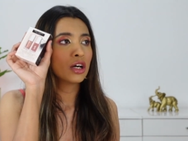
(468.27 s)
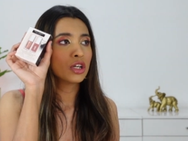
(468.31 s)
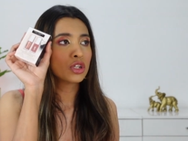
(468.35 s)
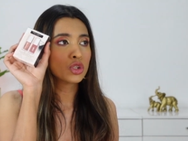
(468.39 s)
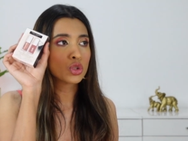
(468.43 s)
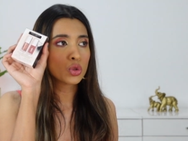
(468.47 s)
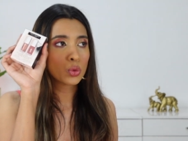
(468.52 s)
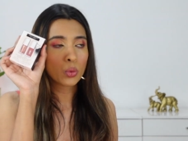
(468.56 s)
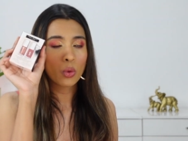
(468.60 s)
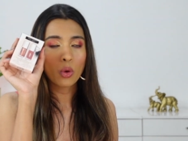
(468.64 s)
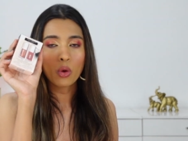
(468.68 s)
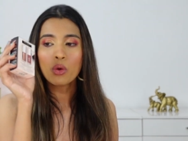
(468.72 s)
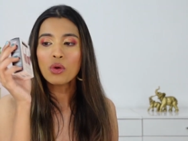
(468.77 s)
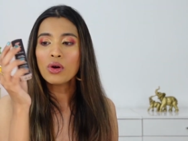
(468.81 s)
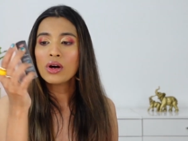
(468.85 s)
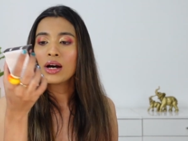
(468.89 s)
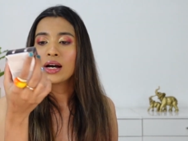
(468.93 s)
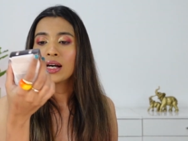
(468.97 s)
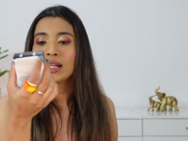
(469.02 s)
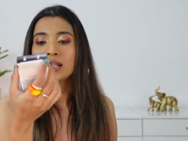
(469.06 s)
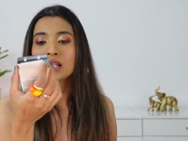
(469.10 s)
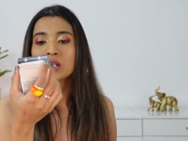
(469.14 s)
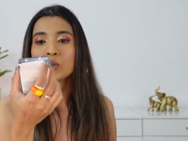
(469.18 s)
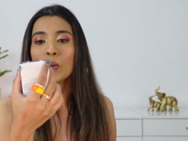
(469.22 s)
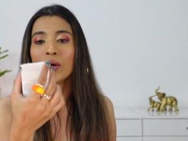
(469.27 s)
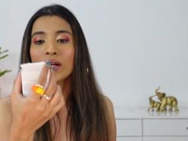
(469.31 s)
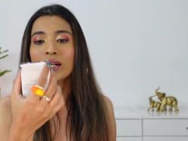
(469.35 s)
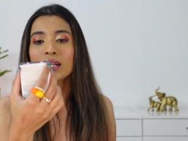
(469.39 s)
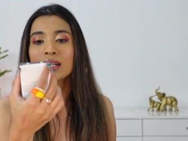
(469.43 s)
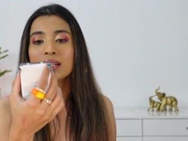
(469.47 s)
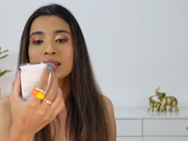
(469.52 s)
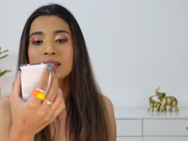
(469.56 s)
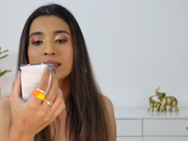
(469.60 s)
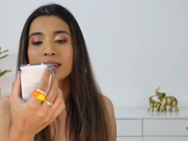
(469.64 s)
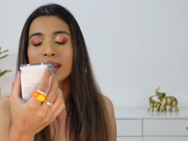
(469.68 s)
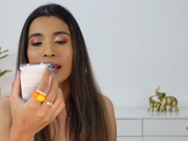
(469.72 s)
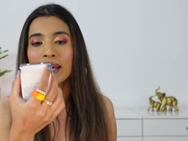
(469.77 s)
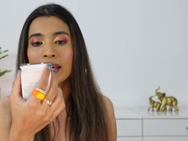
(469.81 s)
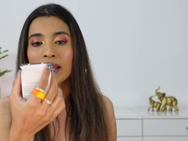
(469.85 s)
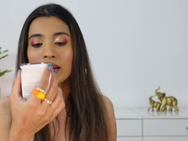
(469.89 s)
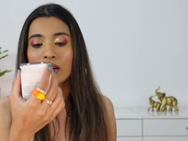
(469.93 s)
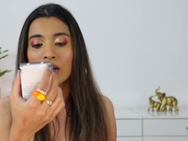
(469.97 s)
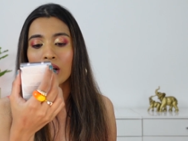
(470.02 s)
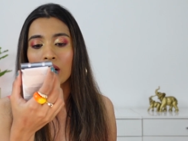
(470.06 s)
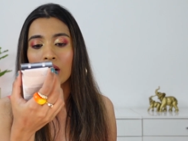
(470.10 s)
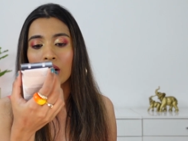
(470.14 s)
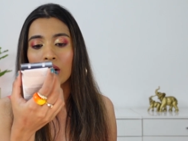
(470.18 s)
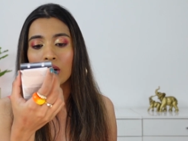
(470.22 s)
duo. This one is their
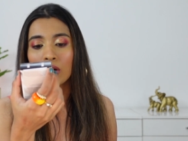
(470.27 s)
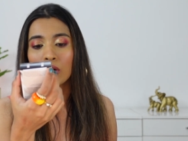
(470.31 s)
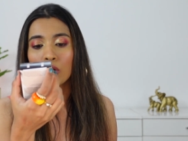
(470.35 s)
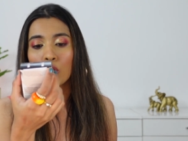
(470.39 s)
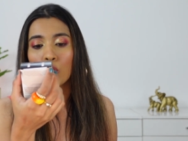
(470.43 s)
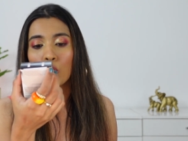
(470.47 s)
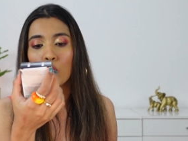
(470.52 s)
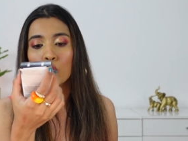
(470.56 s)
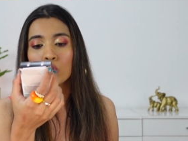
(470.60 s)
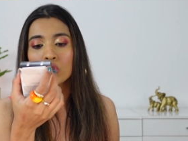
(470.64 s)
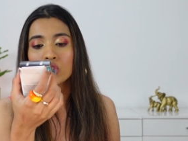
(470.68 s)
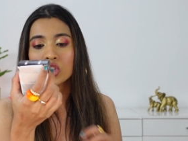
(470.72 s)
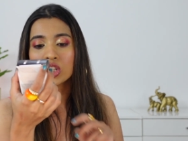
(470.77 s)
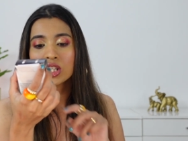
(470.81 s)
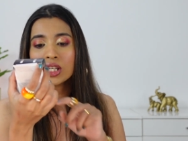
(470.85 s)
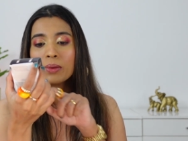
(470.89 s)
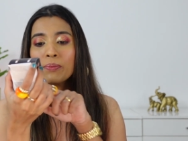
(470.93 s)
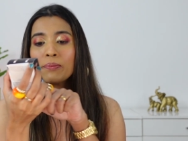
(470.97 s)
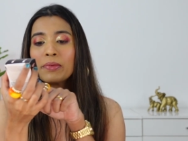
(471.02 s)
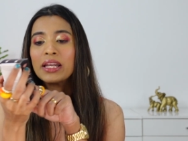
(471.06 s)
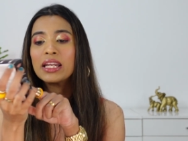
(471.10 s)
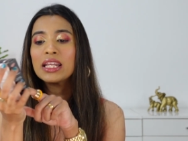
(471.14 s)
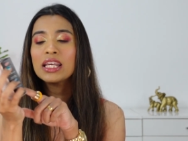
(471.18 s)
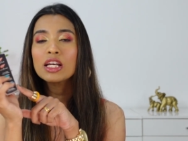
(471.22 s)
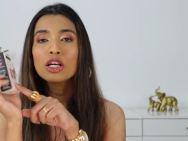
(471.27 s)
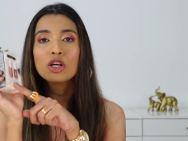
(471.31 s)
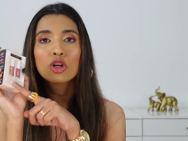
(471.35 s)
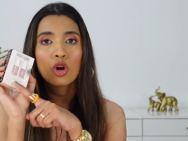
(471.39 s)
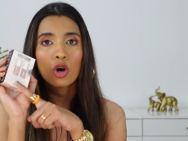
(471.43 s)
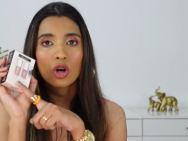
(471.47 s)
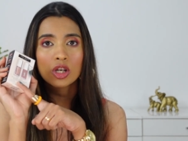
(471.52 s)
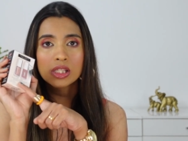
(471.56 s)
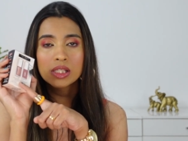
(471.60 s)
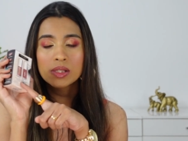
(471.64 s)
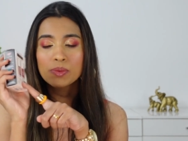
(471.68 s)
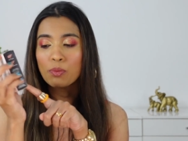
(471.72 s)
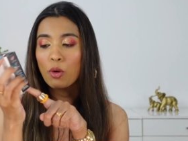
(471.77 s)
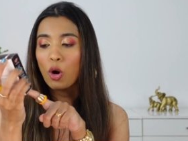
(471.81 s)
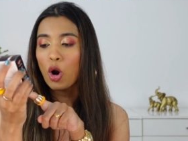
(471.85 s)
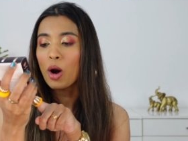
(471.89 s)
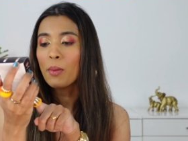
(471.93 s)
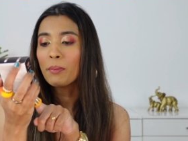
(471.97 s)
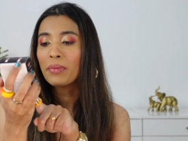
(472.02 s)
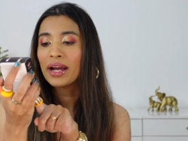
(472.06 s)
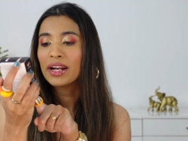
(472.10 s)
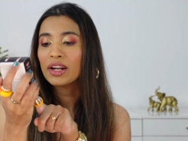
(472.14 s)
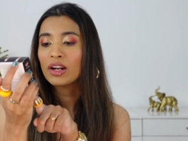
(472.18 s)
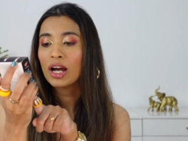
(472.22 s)
OG mini gloss
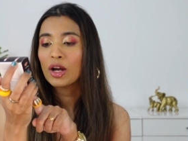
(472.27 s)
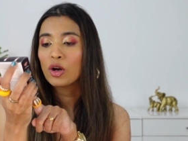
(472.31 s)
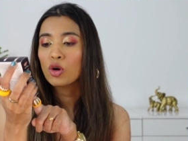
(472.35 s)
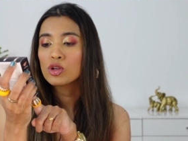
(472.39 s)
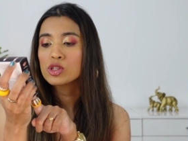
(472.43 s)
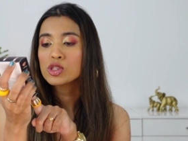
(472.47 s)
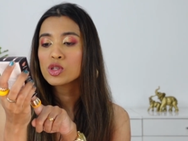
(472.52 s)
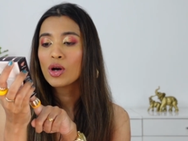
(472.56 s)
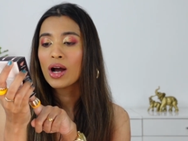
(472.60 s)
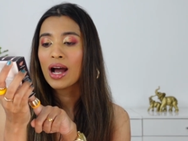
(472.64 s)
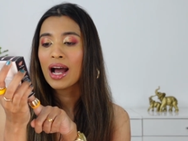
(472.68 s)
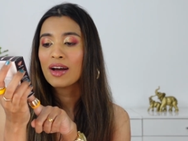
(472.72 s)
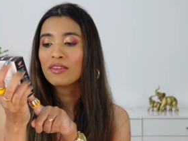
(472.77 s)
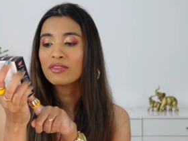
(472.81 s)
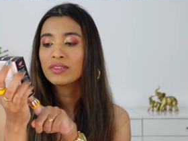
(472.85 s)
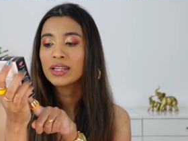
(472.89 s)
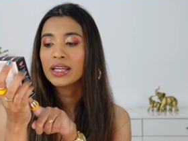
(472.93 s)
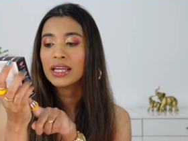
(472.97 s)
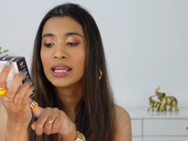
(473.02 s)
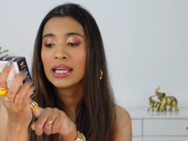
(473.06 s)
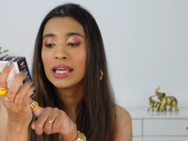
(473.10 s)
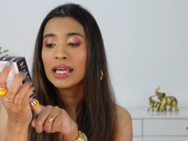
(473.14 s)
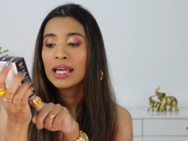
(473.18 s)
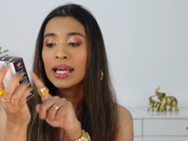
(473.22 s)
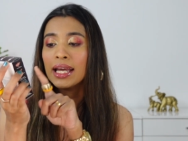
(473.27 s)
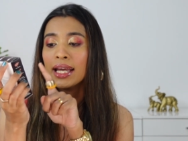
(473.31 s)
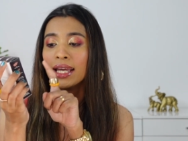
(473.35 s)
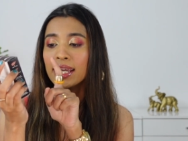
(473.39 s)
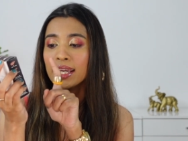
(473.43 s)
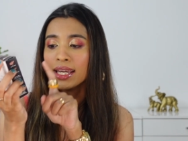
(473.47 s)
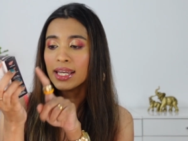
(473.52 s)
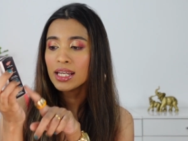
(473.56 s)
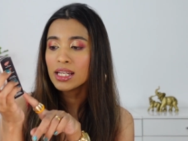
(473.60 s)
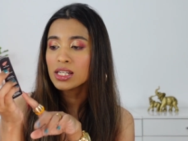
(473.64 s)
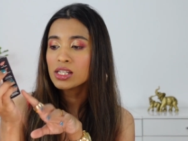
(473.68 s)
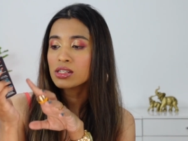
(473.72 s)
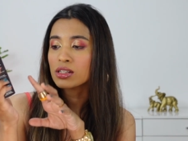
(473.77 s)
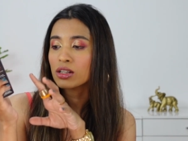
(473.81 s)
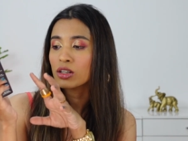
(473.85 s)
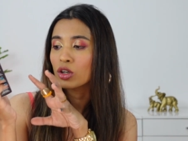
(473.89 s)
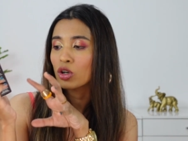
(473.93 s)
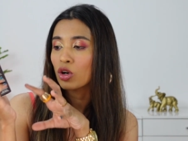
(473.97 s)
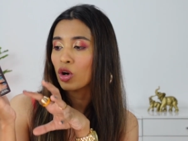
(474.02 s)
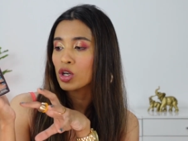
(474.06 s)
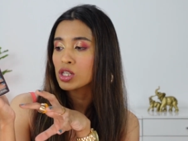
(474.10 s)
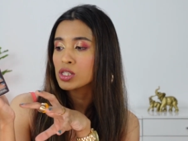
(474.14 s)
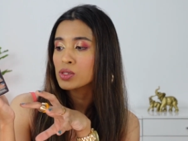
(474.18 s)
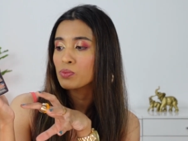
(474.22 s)
bomb, and I also have the Heat
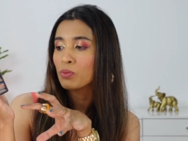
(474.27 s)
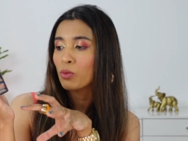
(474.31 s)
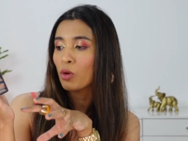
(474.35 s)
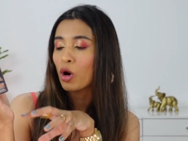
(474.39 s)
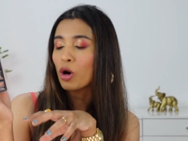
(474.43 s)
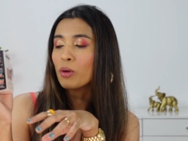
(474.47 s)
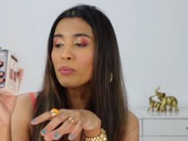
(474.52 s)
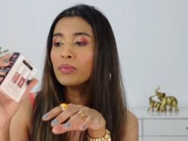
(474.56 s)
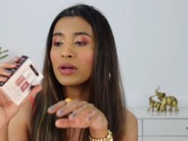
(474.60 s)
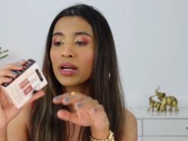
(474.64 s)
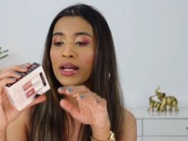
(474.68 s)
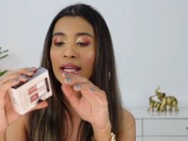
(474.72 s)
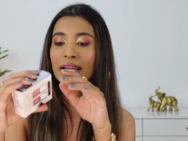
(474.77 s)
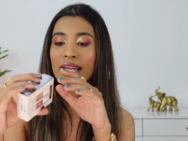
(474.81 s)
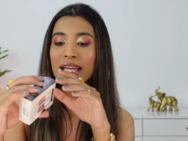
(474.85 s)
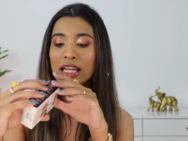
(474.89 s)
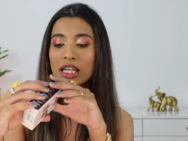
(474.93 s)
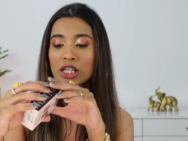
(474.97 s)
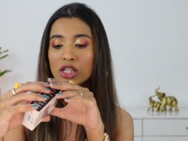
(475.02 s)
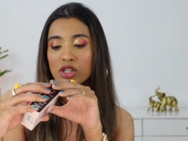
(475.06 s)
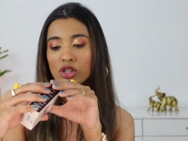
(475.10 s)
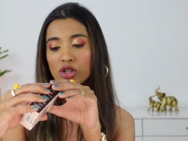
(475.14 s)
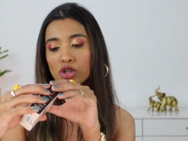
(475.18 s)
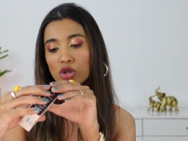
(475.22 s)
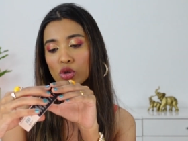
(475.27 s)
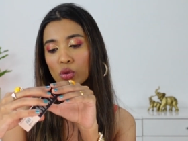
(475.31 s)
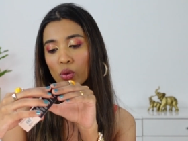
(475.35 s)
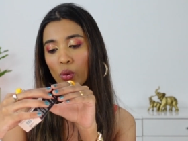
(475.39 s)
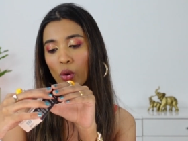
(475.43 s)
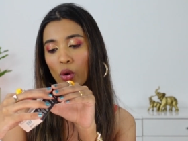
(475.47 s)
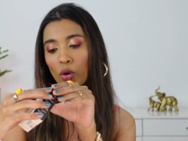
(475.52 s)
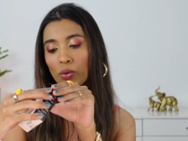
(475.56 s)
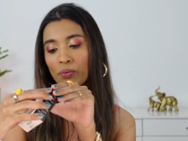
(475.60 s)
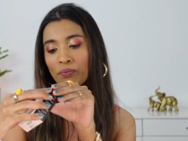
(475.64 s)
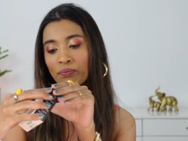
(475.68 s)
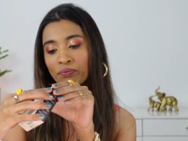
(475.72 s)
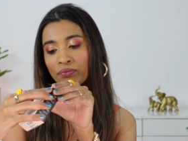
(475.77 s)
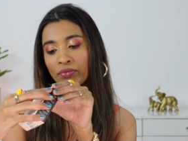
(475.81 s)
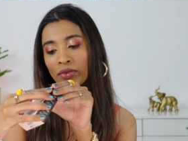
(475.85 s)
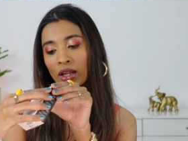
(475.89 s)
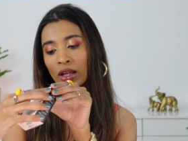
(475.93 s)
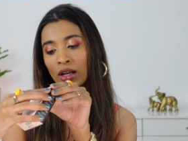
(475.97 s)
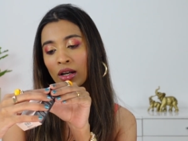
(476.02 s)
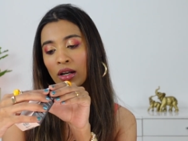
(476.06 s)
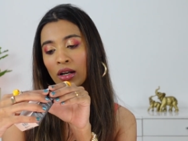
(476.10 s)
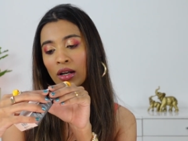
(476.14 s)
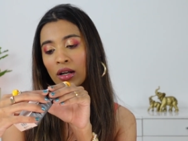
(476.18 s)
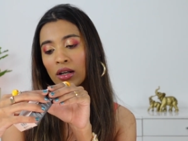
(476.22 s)
gloss bomb Heat duo.
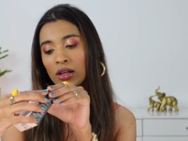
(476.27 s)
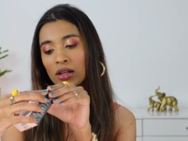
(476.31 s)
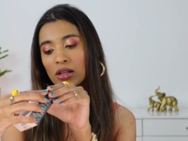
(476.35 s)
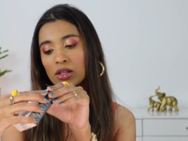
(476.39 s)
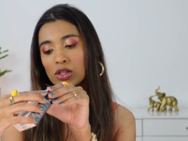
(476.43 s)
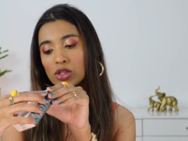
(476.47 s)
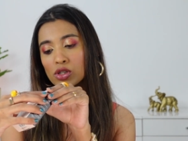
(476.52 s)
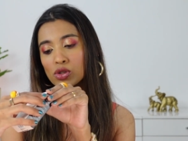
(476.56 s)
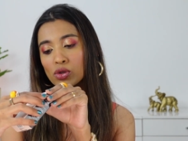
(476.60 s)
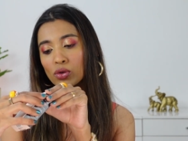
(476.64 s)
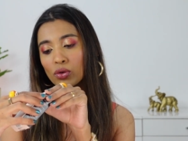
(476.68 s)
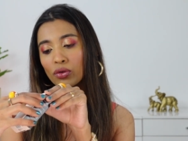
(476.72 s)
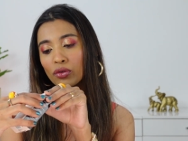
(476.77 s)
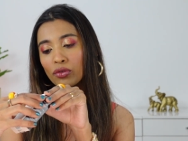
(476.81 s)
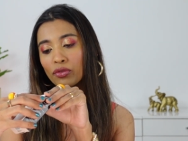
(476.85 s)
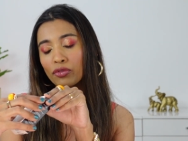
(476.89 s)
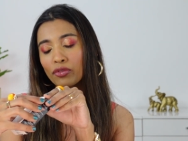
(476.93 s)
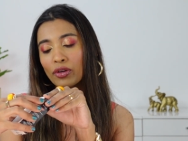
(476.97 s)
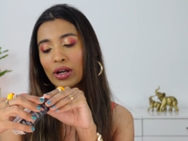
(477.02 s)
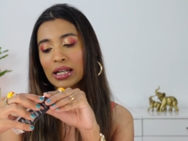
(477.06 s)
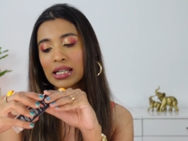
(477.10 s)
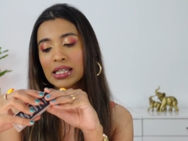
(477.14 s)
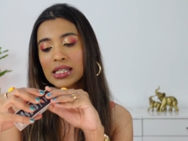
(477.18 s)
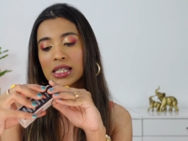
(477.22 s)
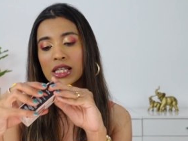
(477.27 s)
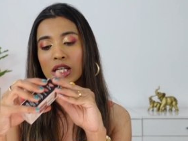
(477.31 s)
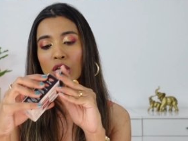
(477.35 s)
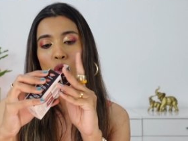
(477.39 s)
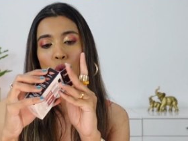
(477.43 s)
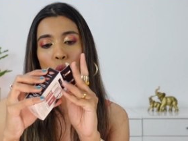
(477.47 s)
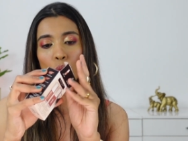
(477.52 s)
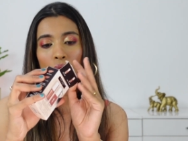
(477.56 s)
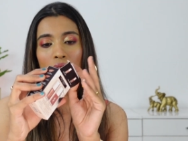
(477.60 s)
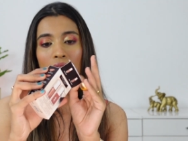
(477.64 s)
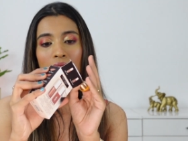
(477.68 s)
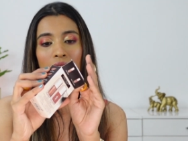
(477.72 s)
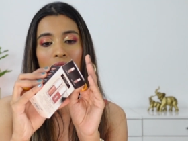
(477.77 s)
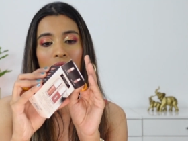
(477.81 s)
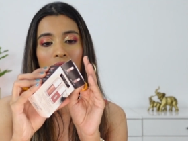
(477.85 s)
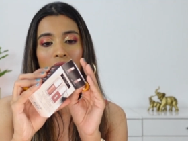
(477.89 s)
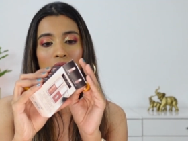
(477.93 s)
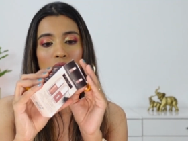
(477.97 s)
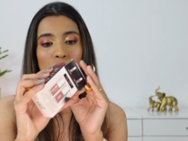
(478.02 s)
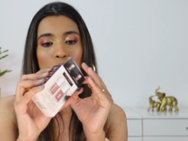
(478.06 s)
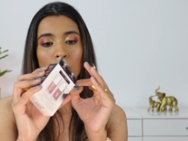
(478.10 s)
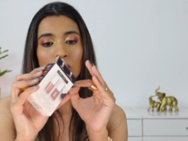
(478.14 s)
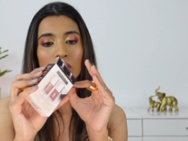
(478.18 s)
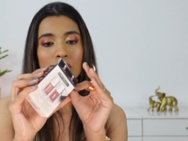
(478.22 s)
So Fenty Glow Heat,
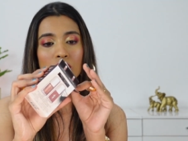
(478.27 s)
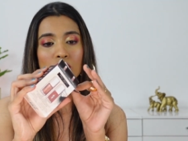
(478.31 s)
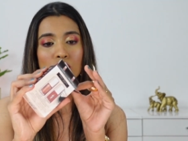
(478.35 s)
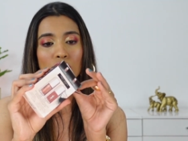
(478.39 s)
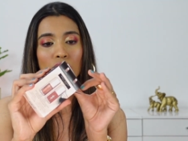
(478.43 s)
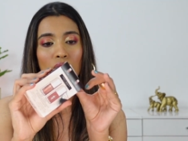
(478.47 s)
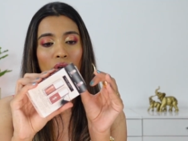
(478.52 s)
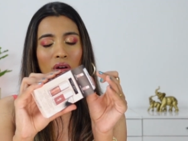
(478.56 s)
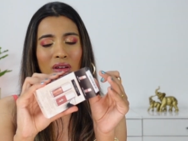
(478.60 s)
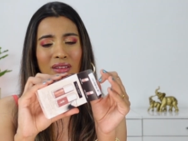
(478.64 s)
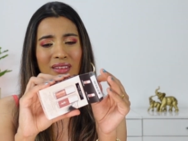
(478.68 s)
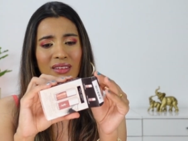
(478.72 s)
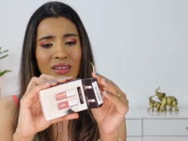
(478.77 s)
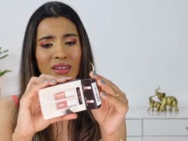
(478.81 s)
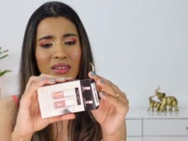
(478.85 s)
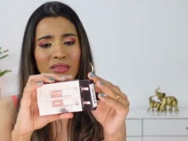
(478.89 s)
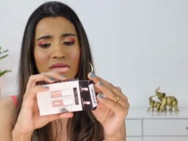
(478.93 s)
that's what it's called.